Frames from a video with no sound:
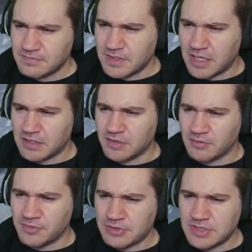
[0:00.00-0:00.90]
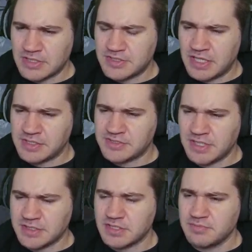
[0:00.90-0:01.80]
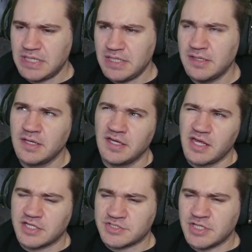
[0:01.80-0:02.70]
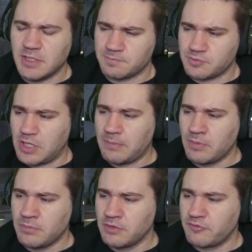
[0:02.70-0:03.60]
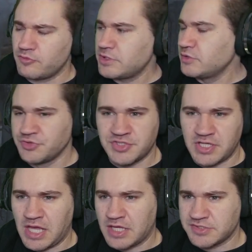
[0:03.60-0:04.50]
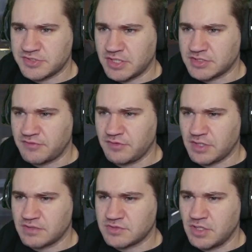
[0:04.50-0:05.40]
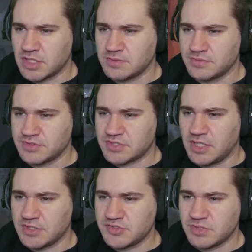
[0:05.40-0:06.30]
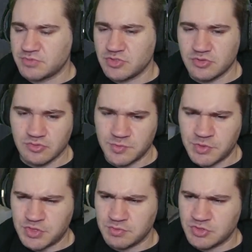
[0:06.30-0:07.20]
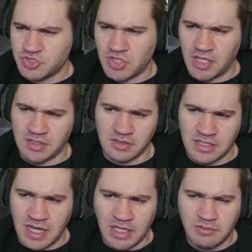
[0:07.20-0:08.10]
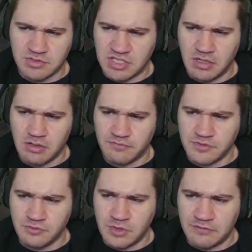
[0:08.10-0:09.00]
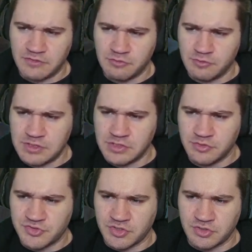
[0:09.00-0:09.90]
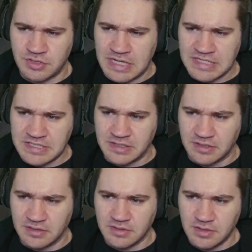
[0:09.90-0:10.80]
I don't know. It's not, to me, it's not a problem of reusing assets. I feel like I talked about this concept too, especially with the Giant. Like, I don't care if you reuse a good idea.